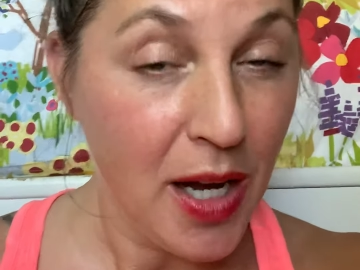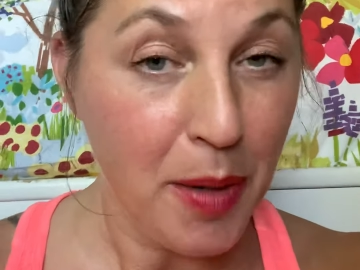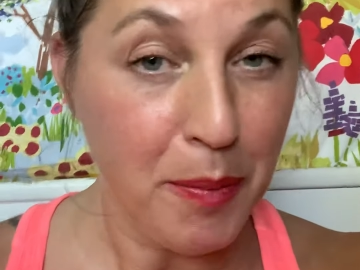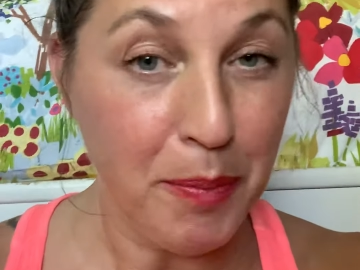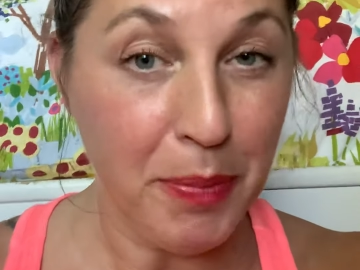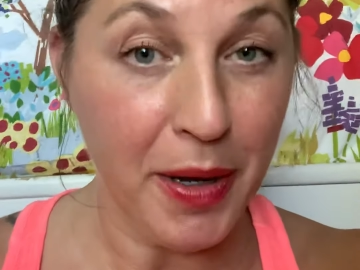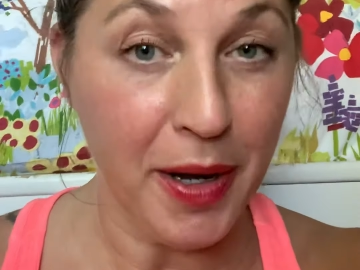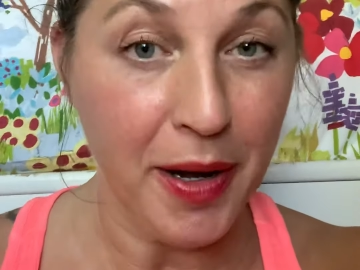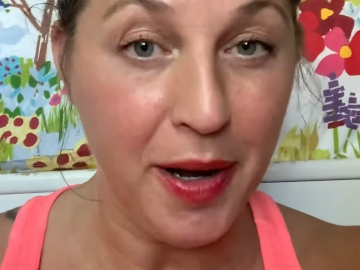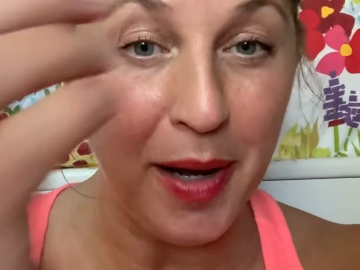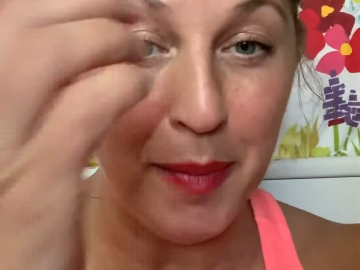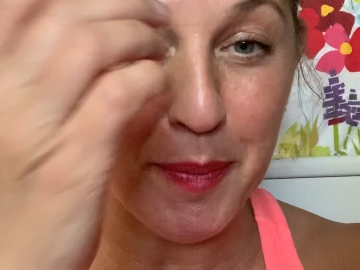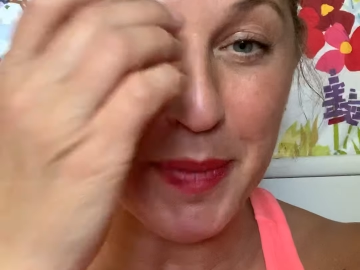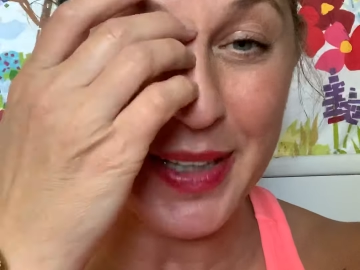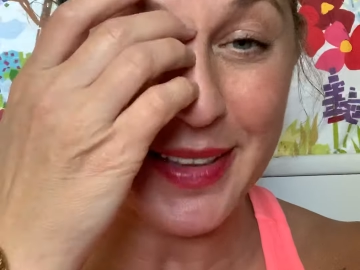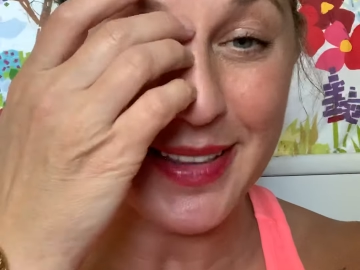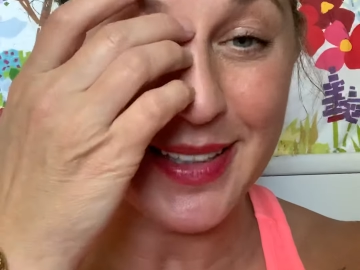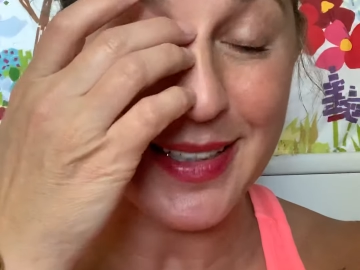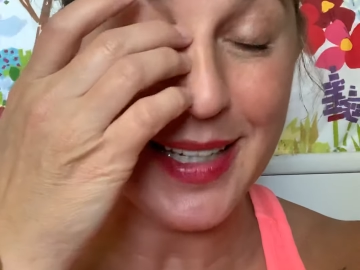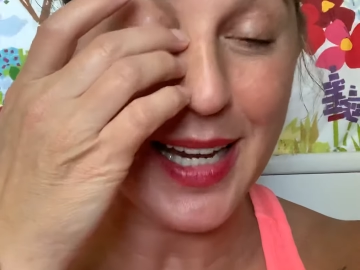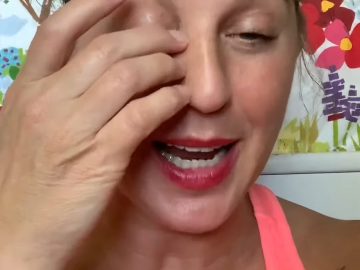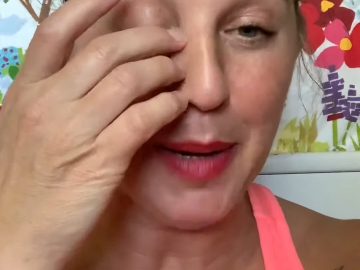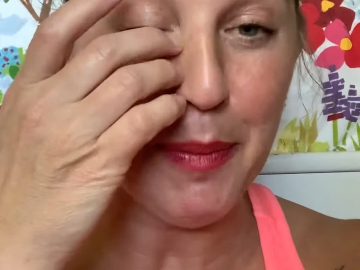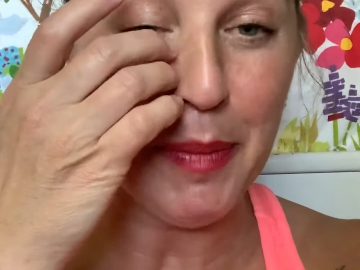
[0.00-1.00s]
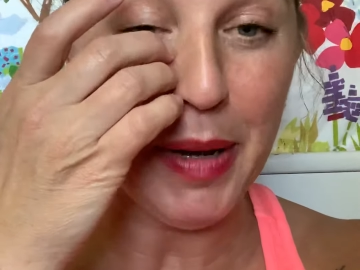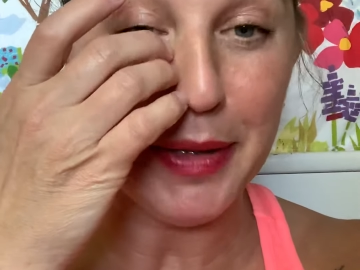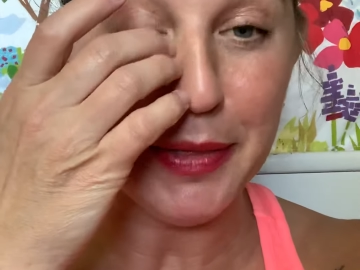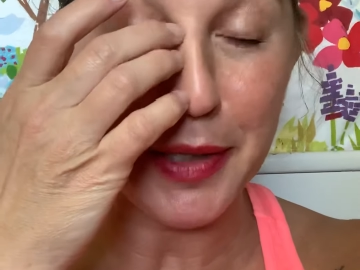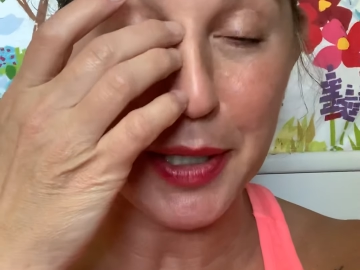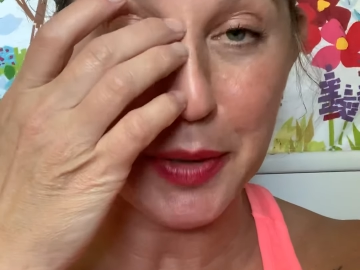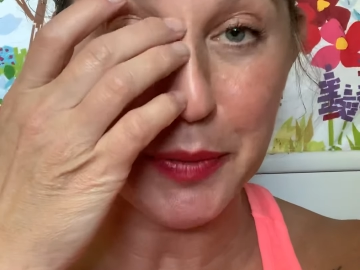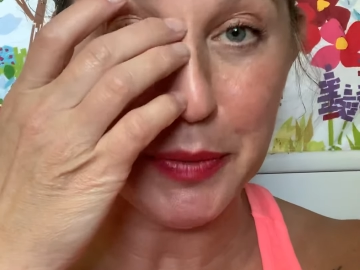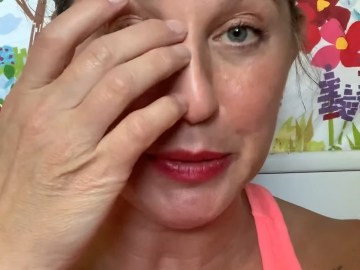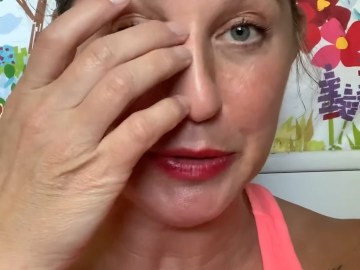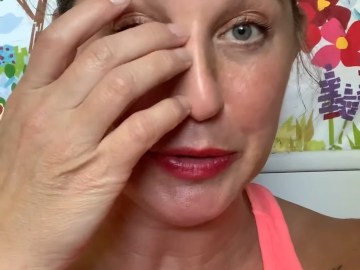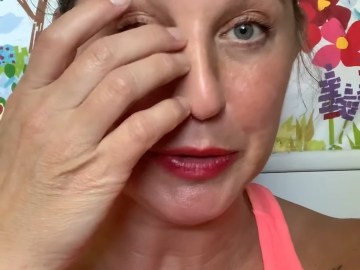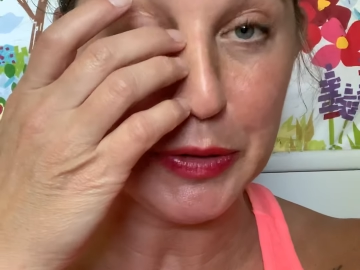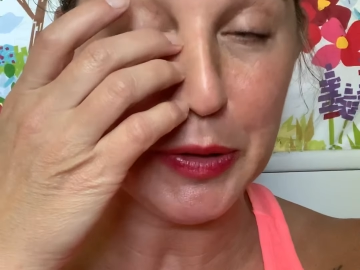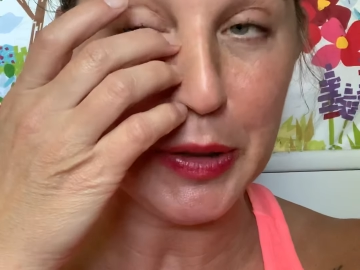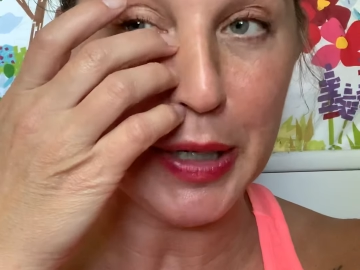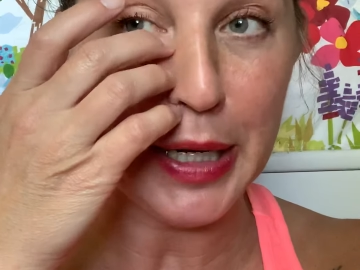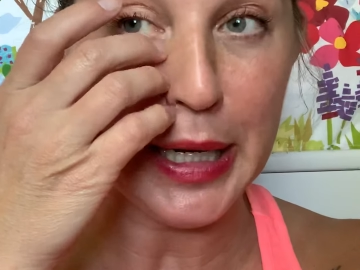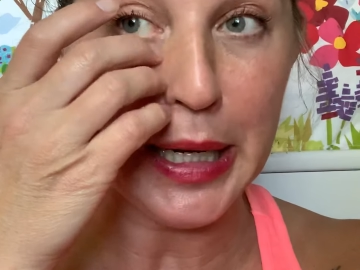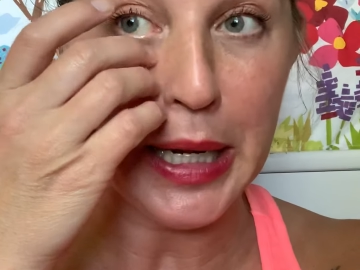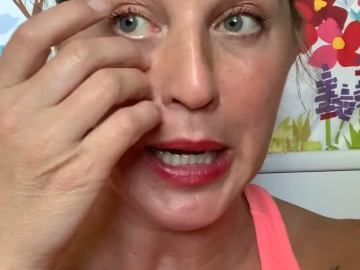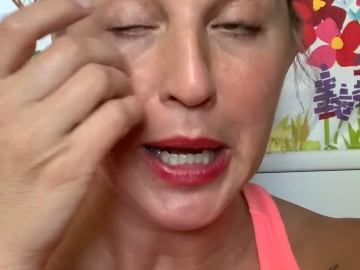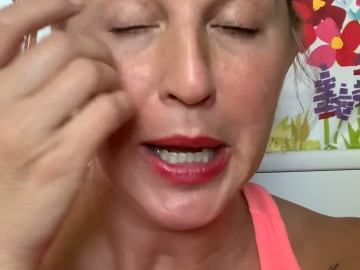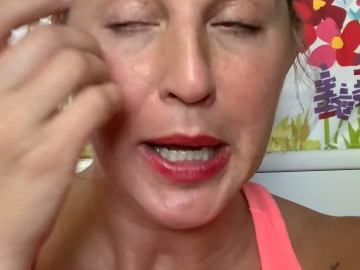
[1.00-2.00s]
But um, at the time I thought it was
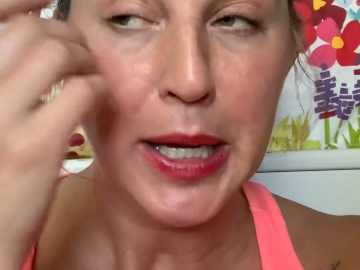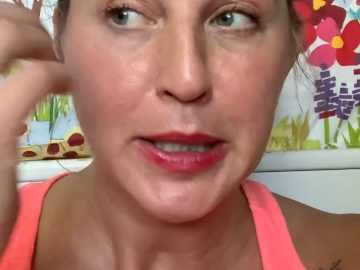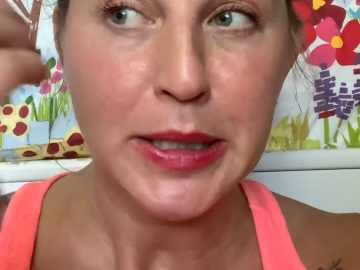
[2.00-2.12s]
great.